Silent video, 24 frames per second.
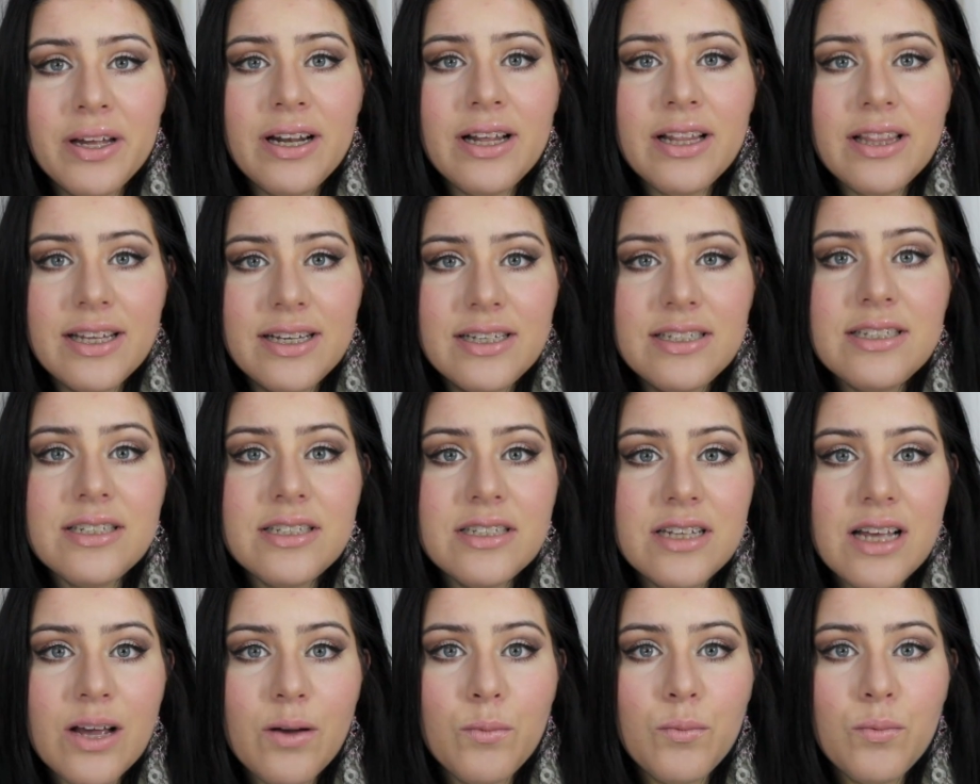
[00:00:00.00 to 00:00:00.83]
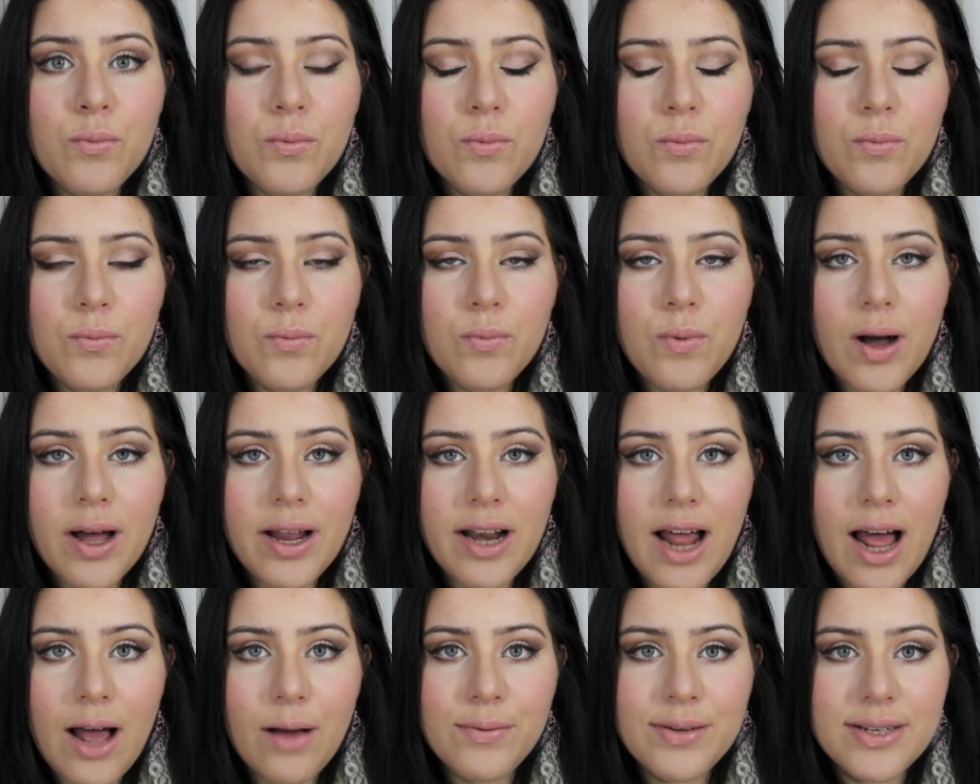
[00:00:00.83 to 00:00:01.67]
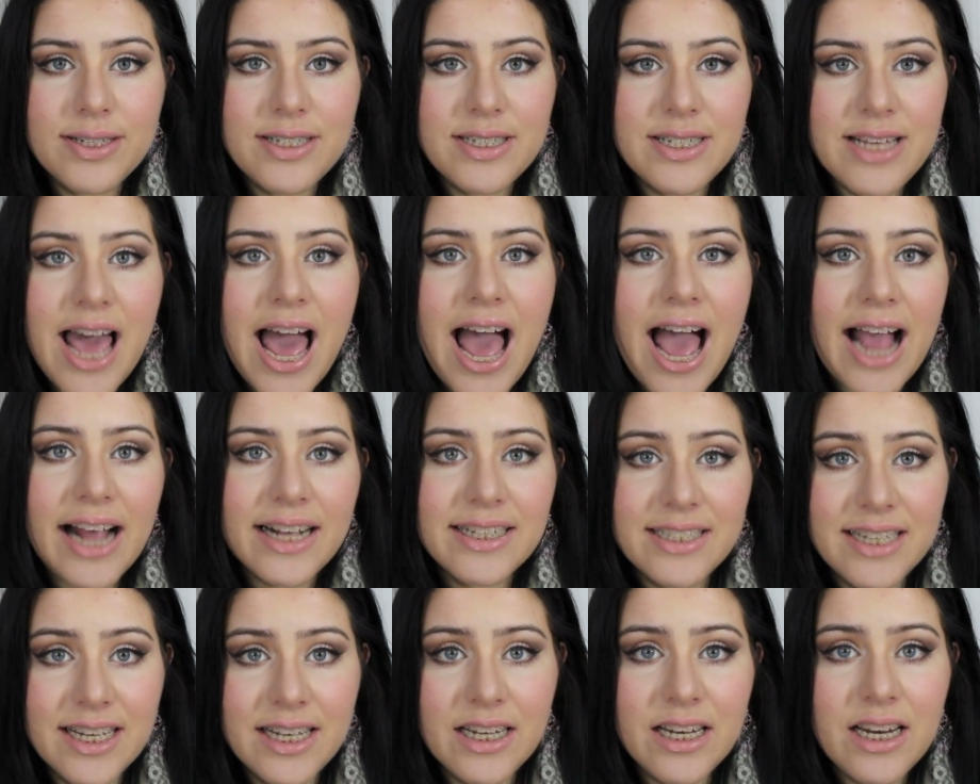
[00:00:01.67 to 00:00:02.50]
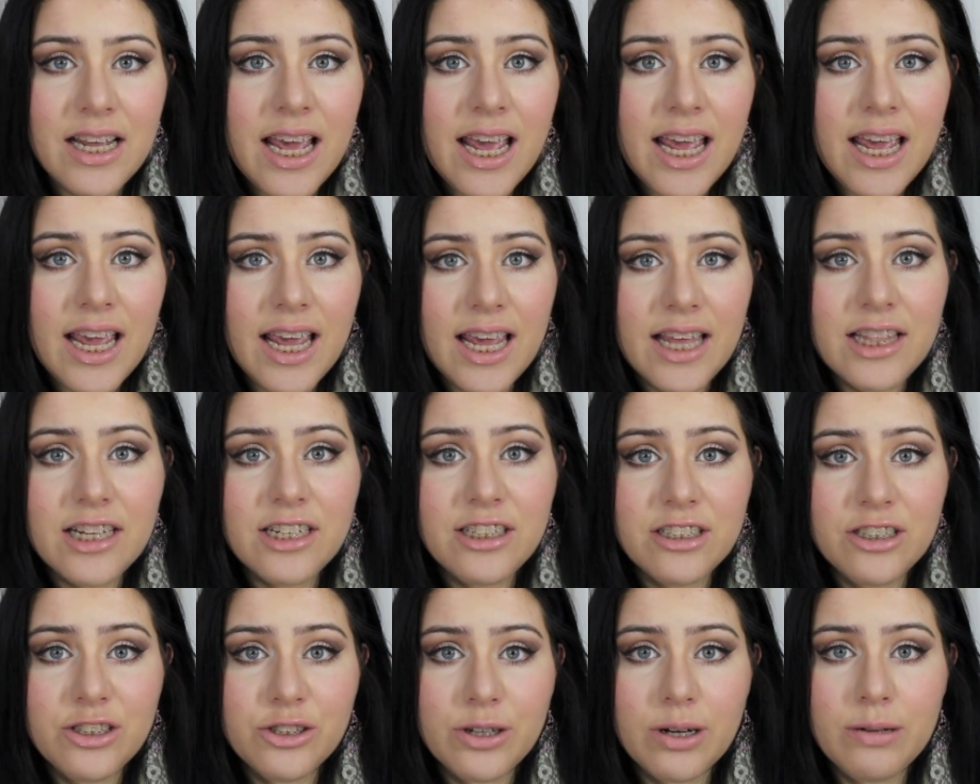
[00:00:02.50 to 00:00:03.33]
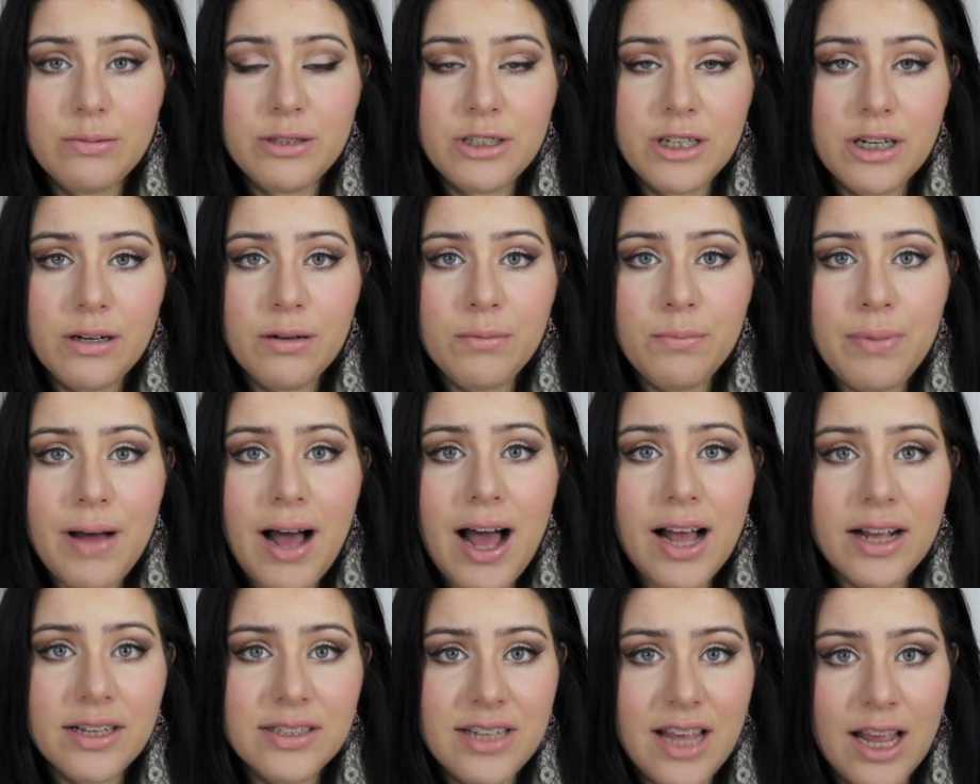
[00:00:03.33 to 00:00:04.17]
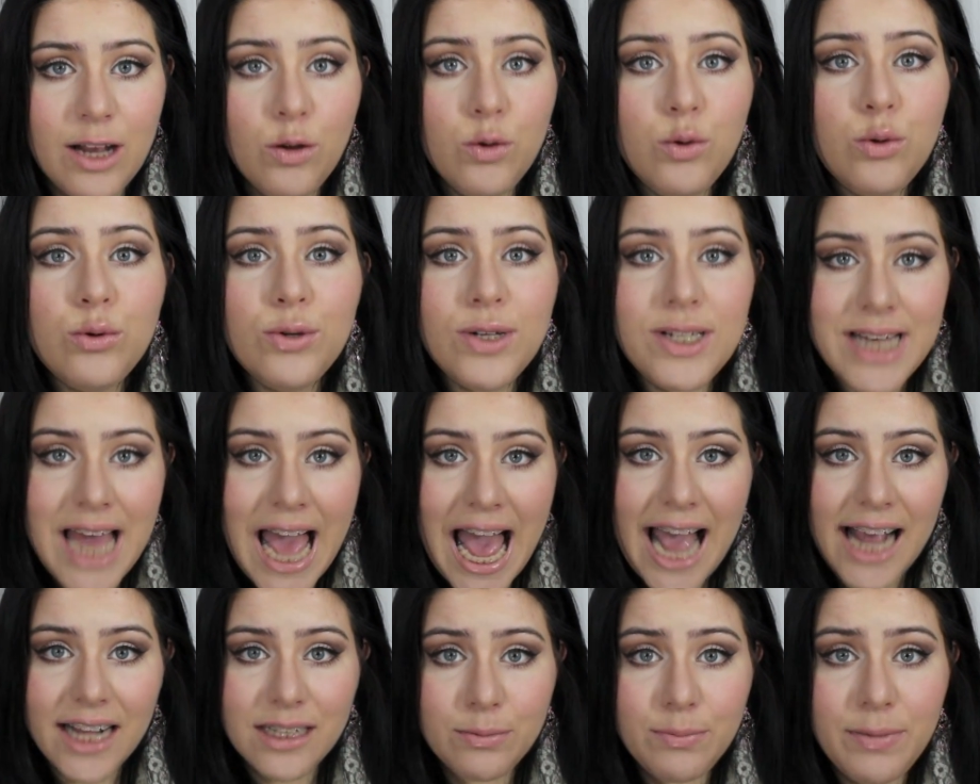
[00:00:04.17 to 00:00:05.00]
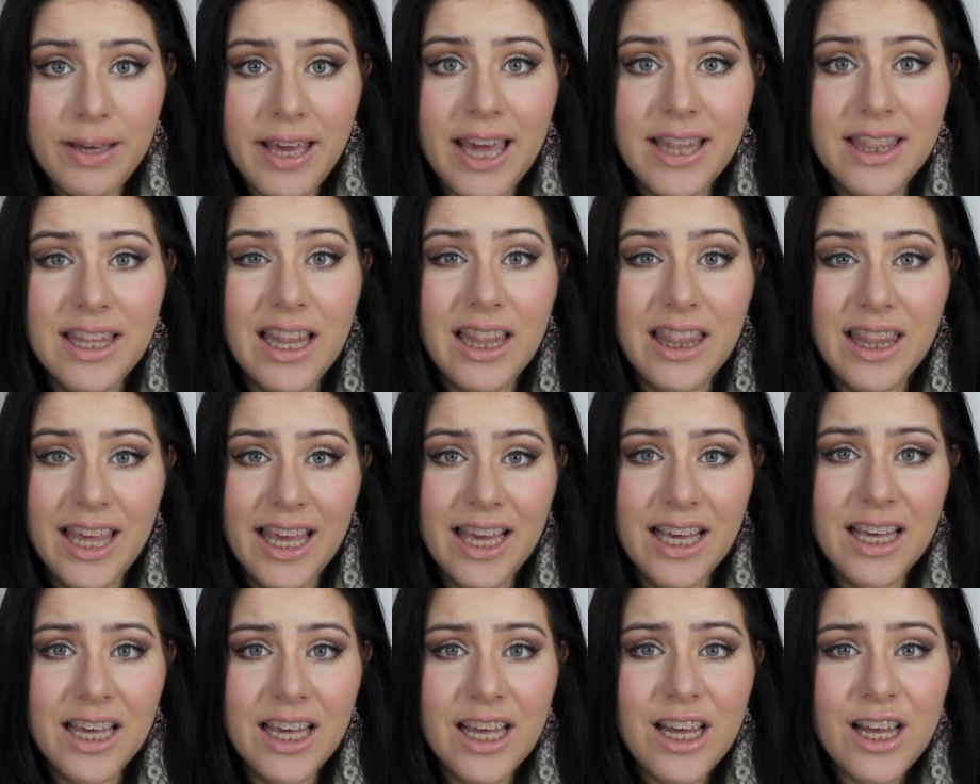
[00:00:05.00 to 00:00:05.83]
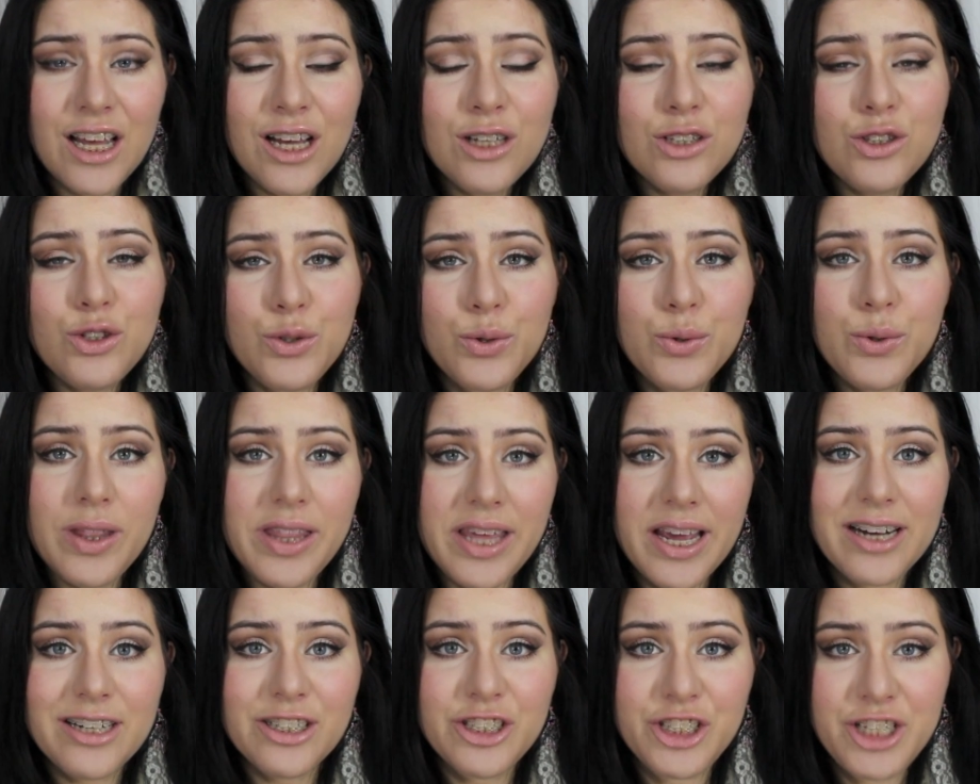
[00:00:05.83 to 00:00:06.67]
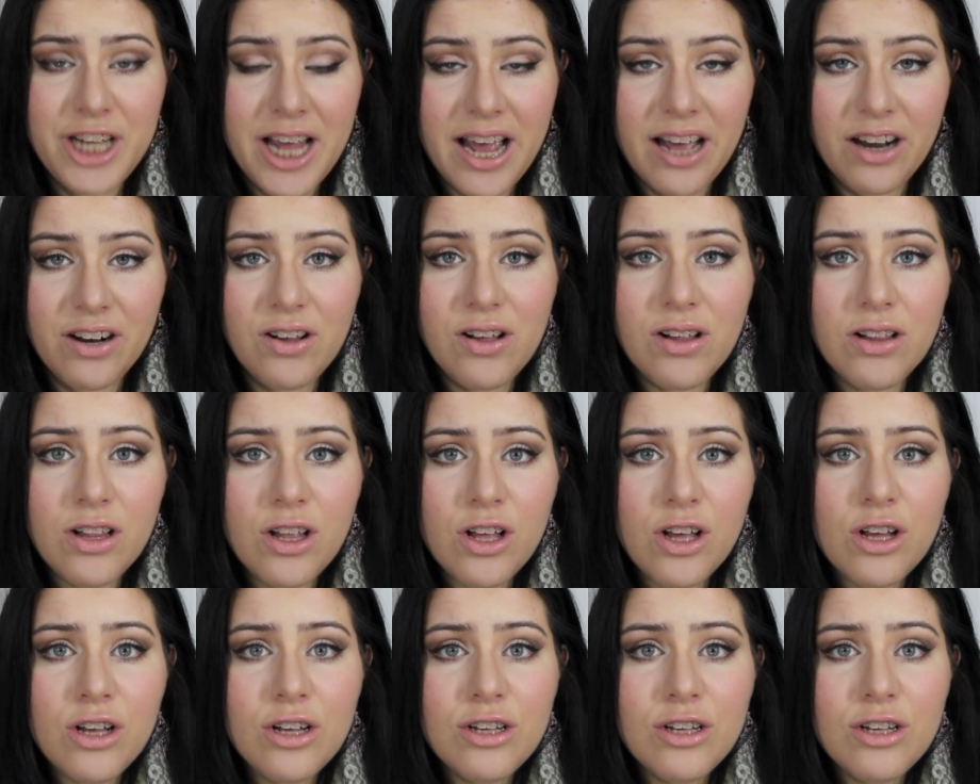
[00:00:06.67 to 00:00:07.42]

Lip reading: gonna list what I was tagged in the description box and who tagged me and the link to their channel.